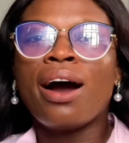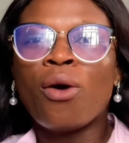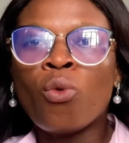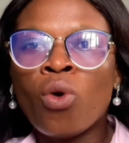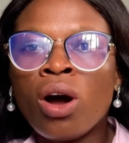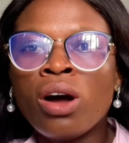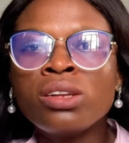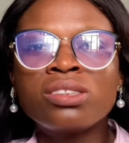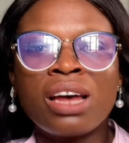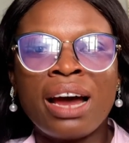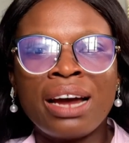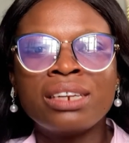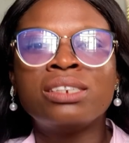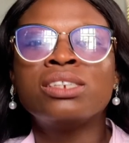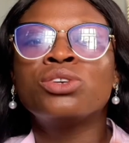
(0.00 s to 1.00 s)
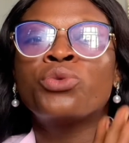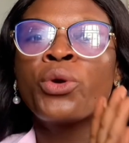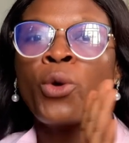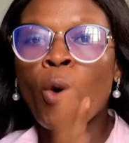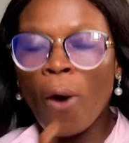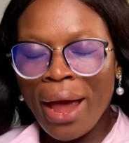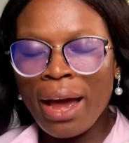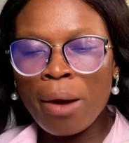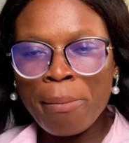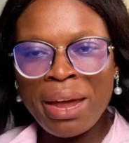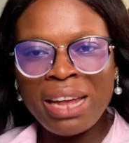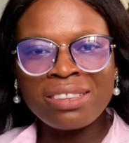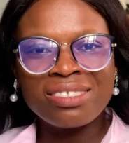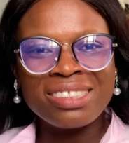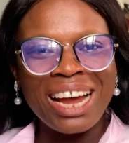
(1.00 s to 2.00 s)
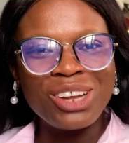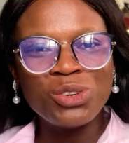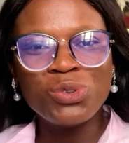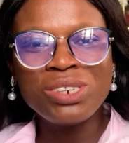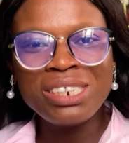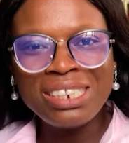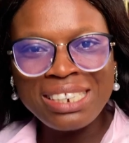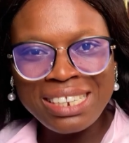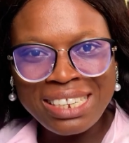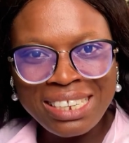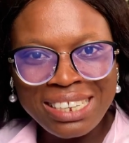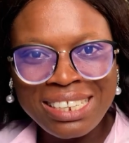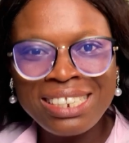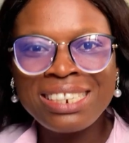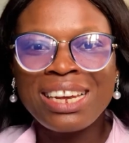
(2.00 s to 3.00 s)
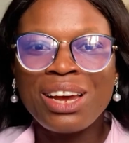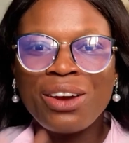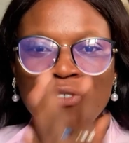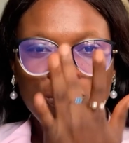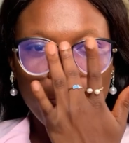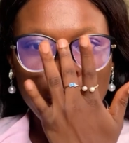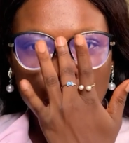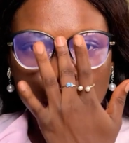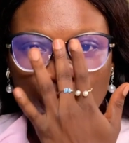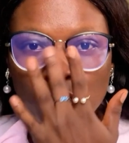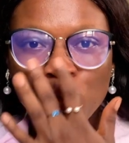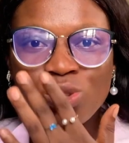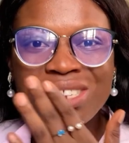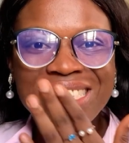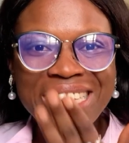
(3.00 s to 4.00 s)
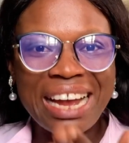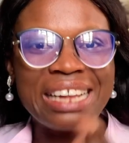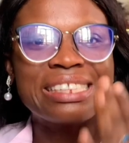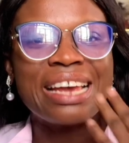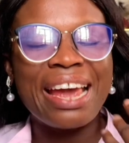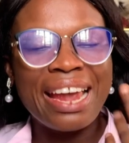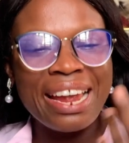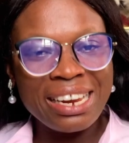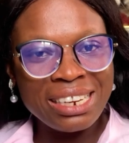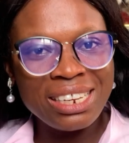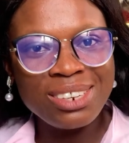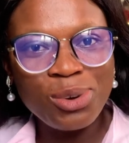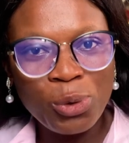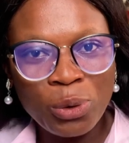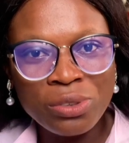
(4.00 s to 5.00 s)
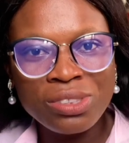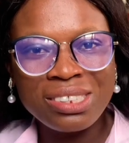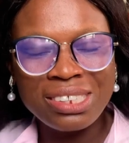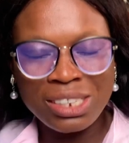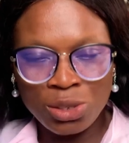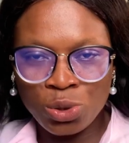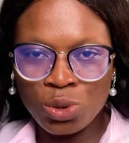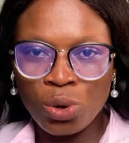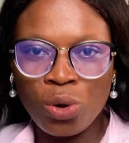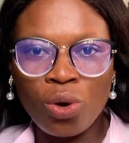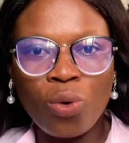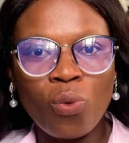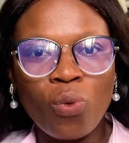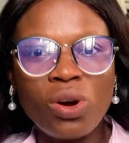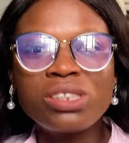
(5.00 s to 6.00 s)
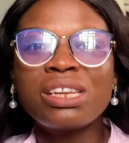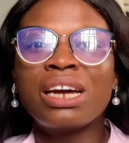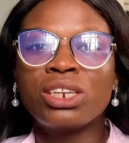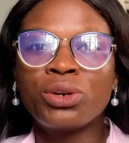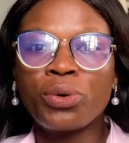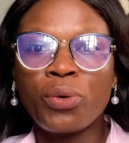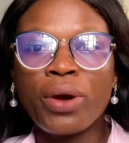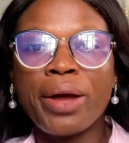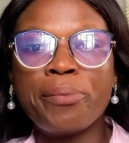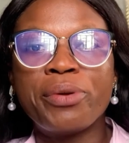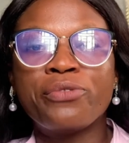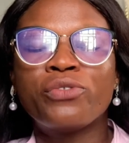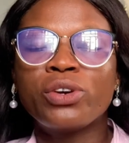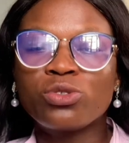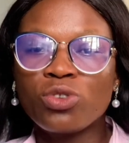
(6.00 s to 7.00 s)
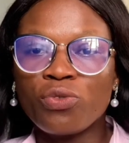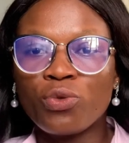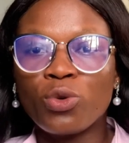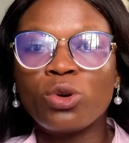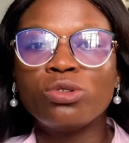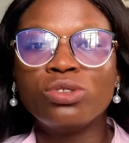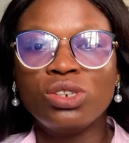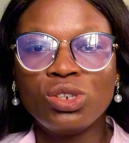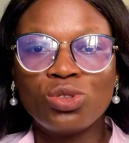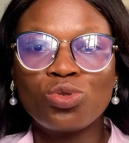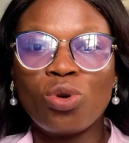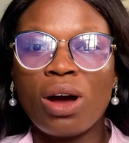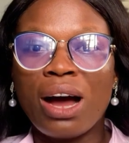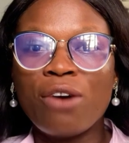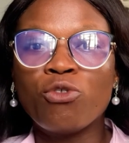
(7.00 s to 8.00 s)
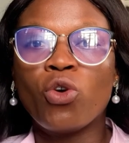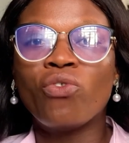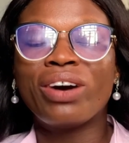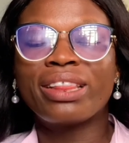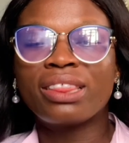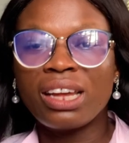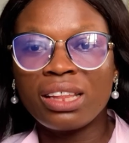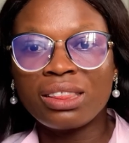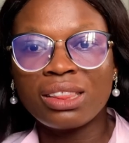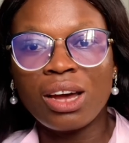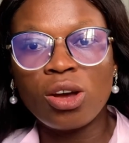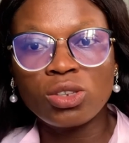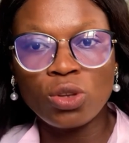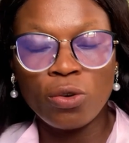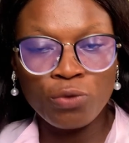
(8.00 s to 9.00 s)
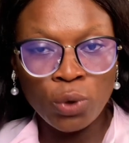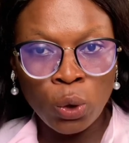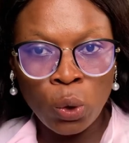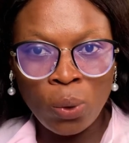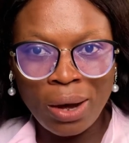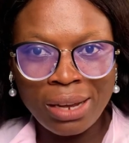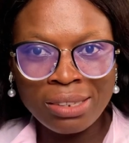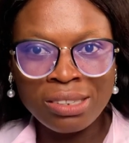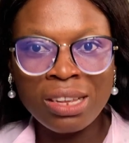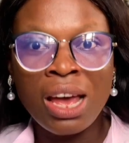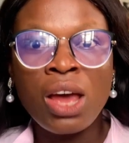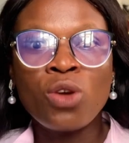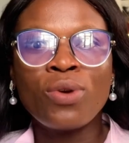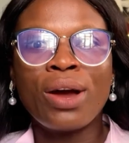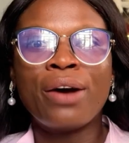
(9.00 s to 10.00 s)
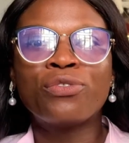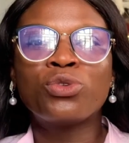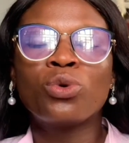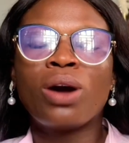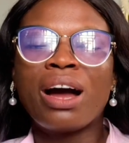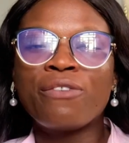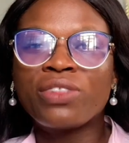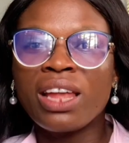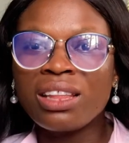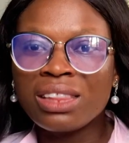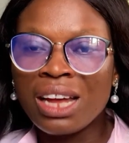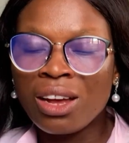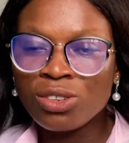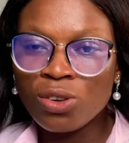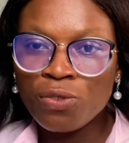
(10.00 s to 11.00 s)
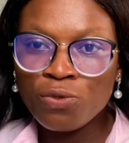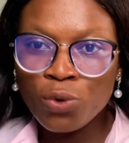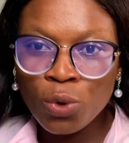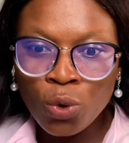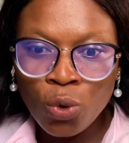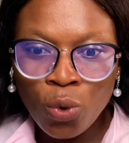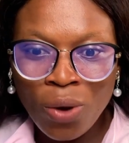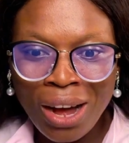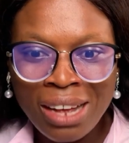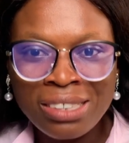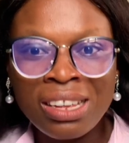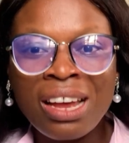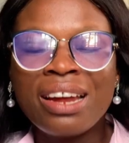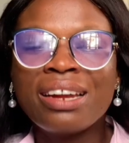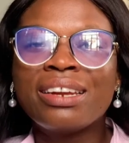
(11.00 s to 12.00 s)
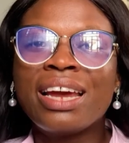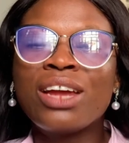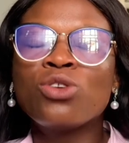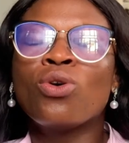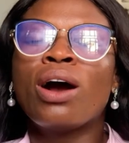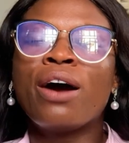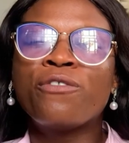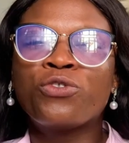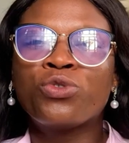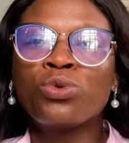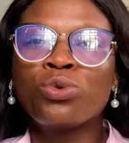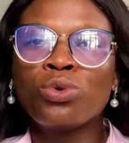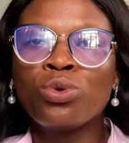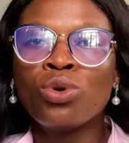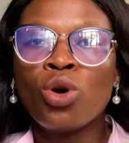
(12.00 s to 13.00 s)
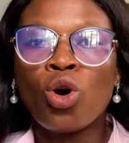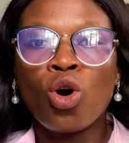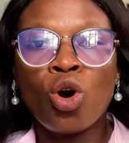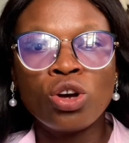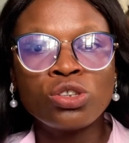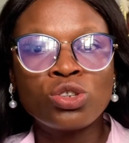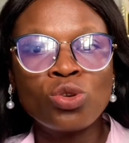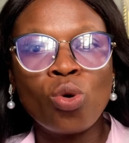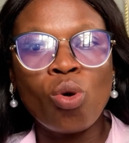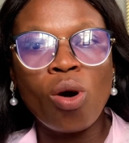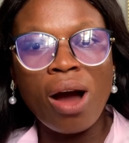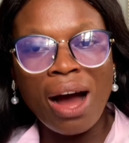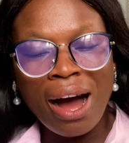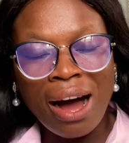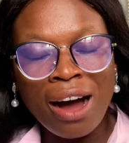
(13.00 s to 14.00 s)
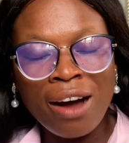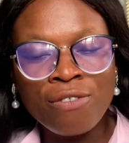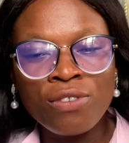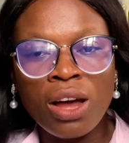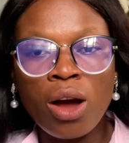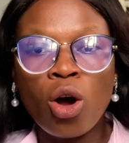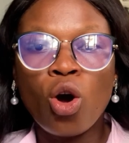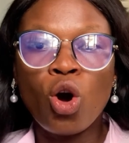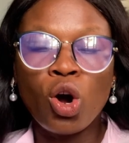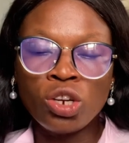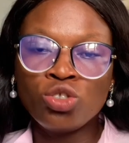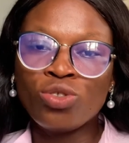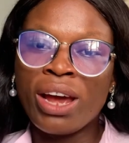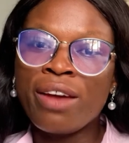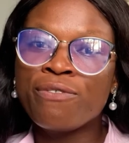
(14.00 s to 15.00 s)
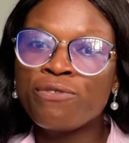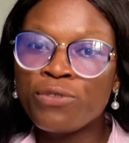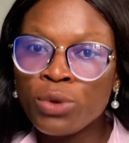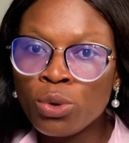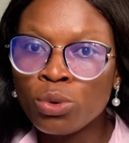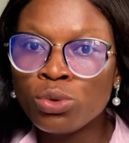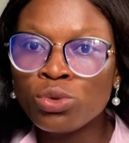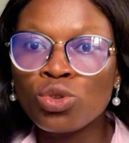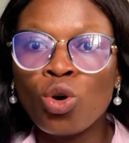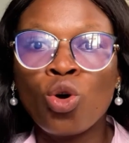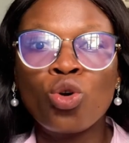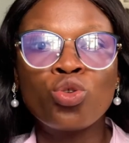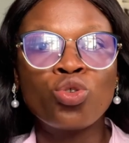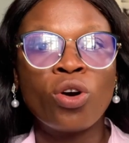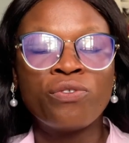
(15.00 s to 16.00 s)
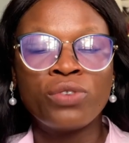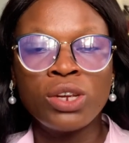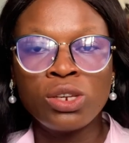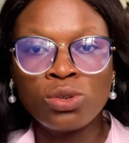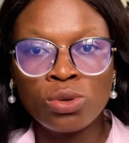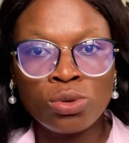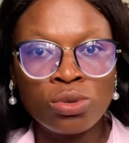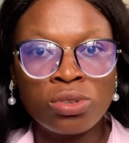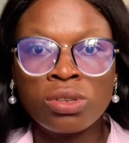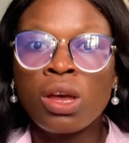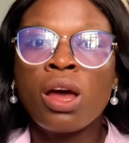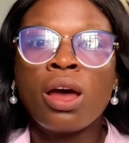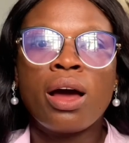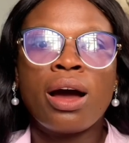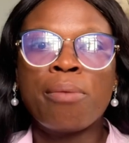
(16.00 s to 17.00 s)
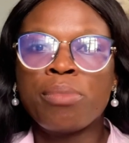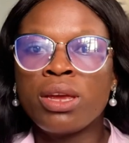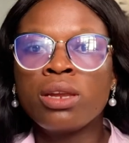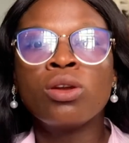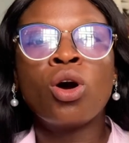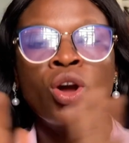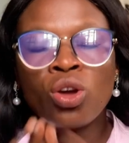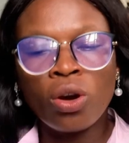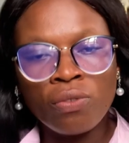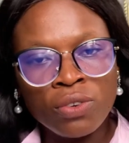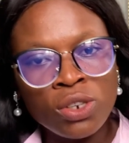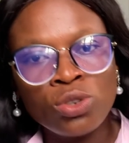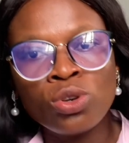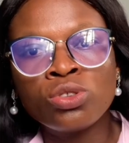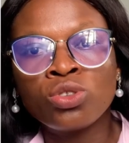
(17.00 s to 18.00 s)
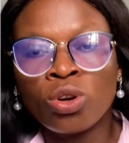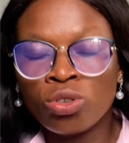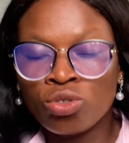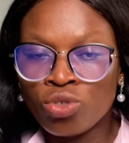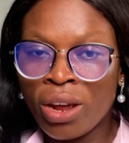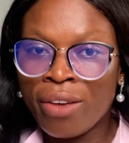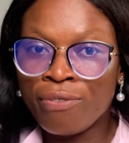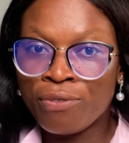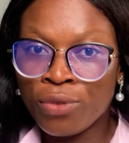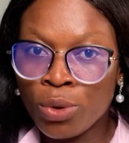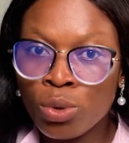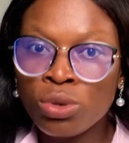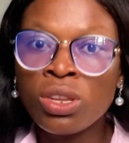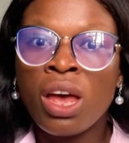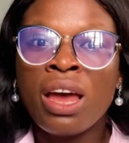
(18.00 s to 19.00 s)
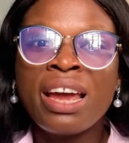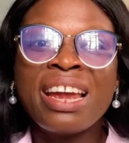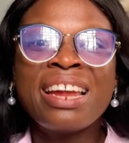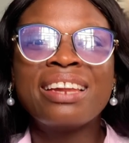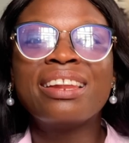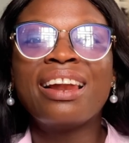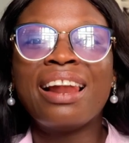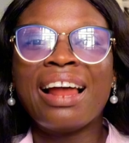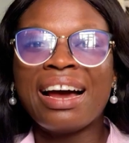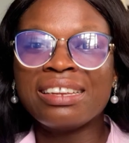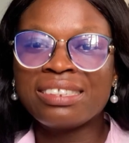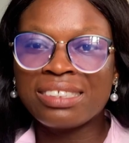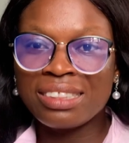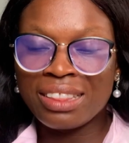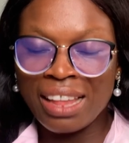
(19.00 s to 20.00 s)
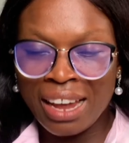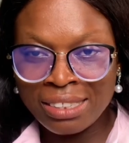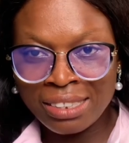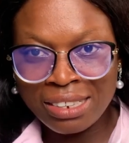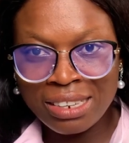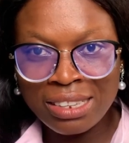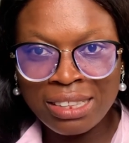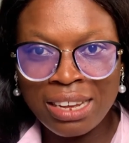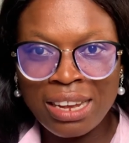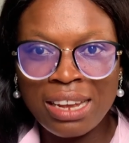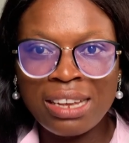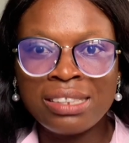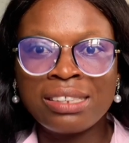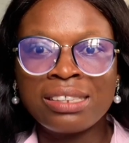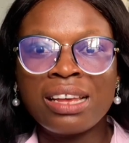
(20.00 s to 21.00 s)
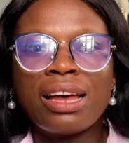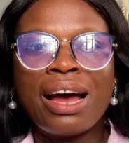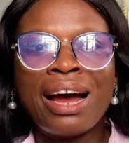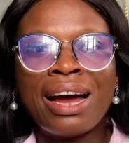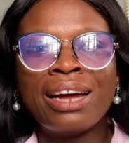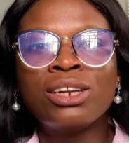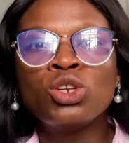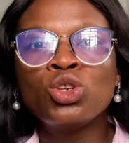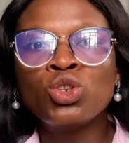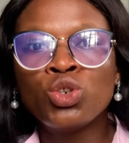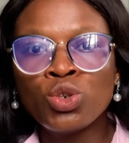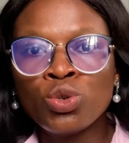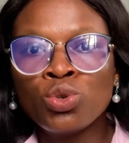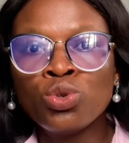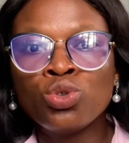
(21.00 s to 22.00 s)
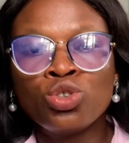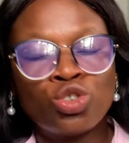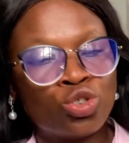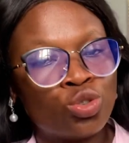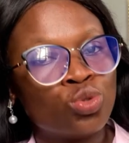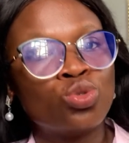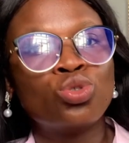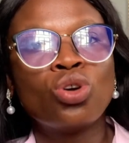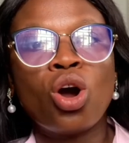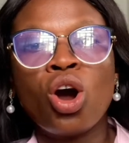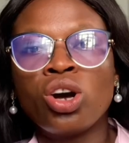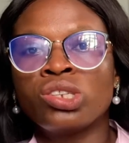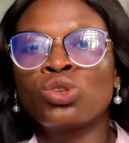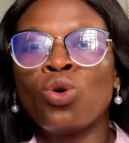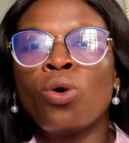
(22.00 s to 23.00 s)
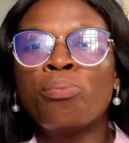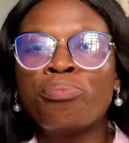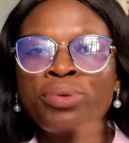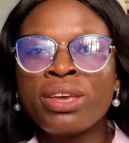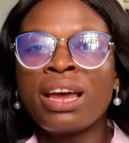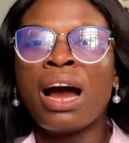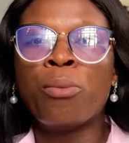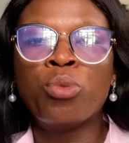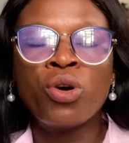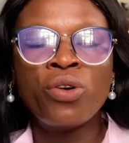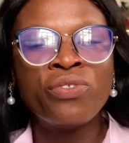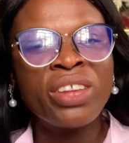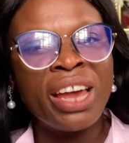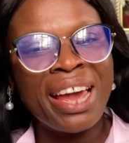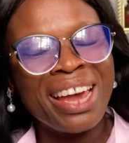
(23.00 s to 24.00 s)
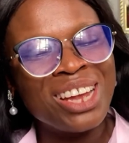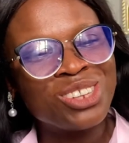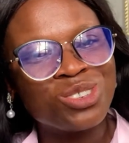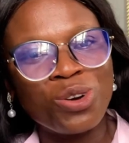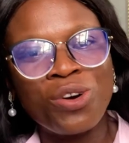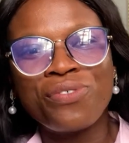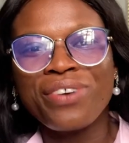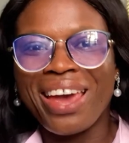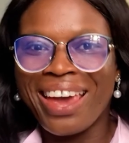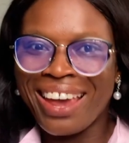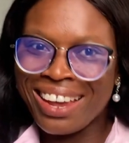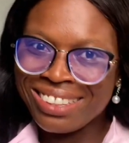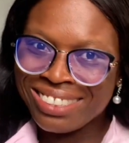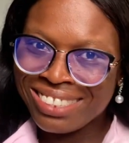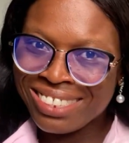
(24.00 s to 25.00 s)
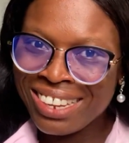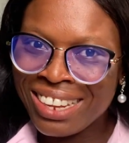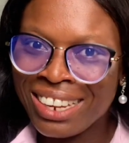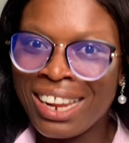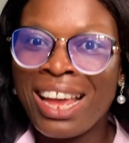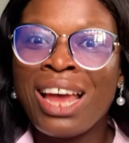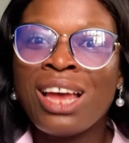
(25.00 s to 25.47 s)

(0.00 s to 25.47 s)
What are the requirements that you need for you to start earning on TikTok? What are the requirements? First of all, you need to have over 10,000 followers. You have to have 10,000 followers. Then you have to also have 100 views on your videos. I mean, all your videos, 100 views in the last 30 days, and you should also be above the age of 18.